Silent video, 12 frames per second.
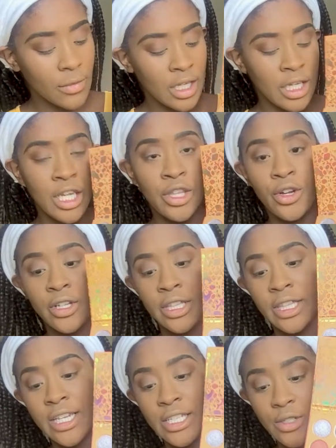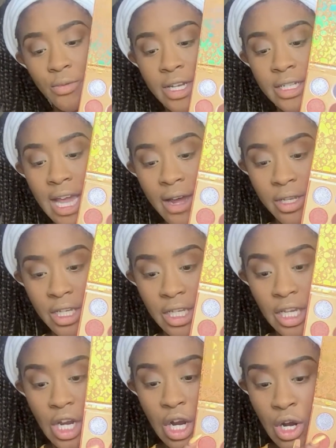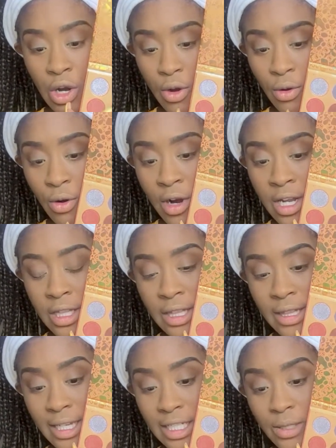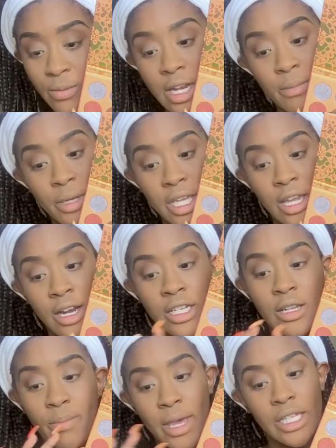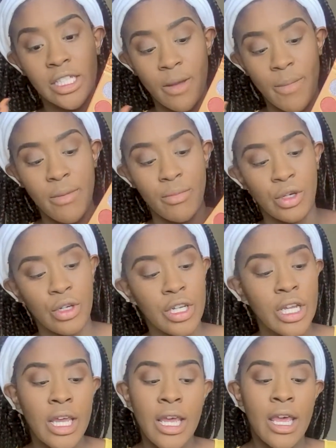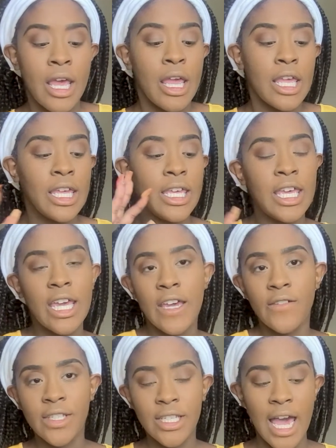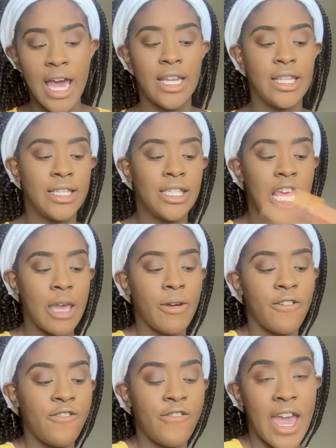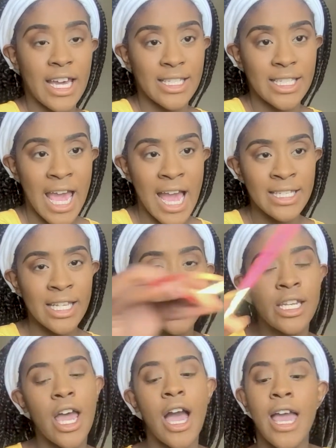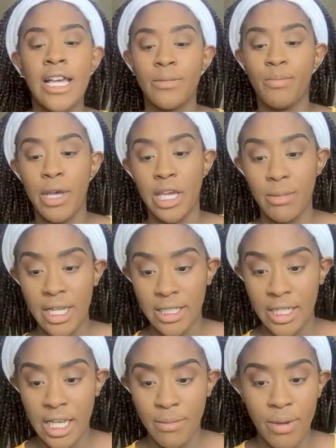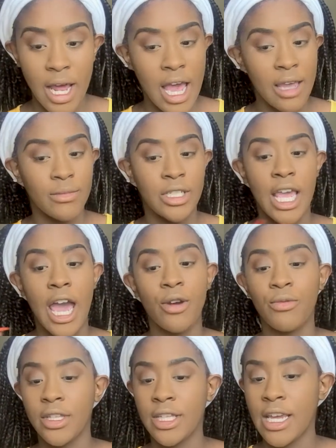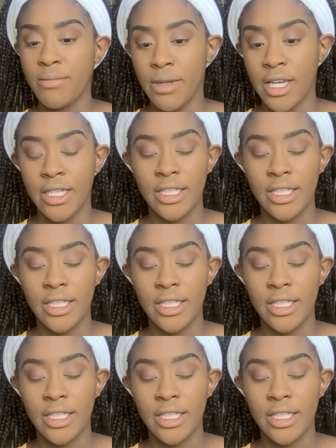either this one down here or this one up here. It depends on my mood. Gives kind of the same effects as it, not as pigmented, but I'm down with it because